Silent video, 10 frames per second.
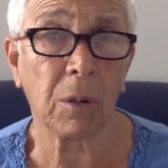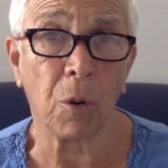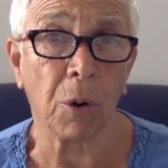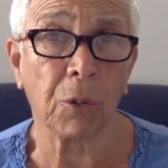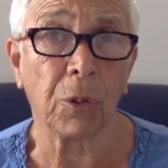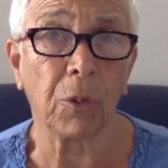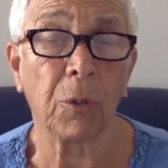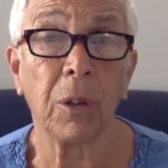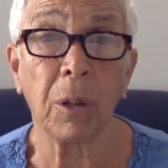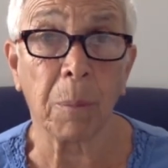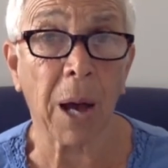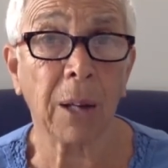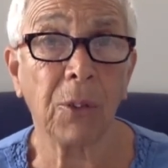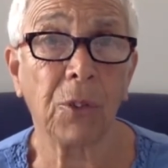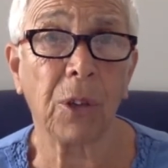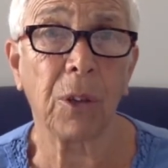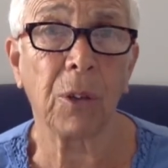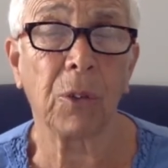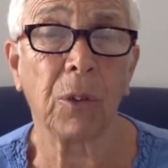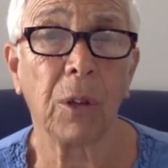courses, the body
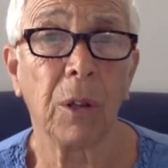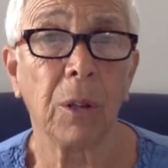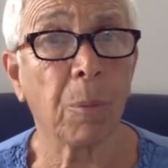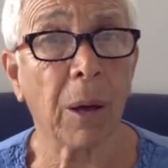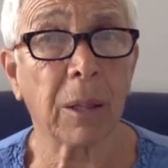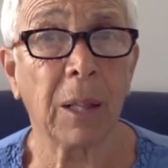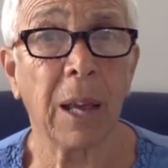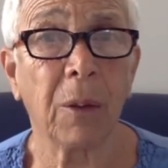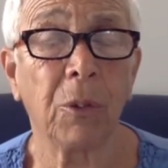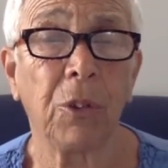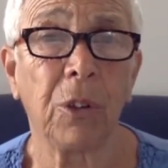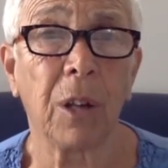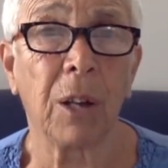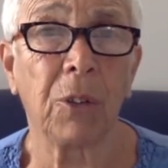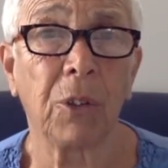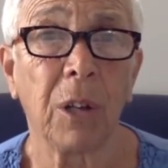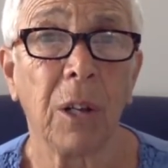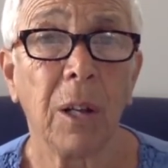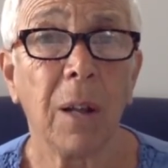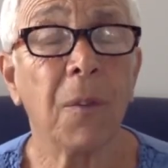skills, the breath, language, and touch,
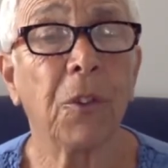and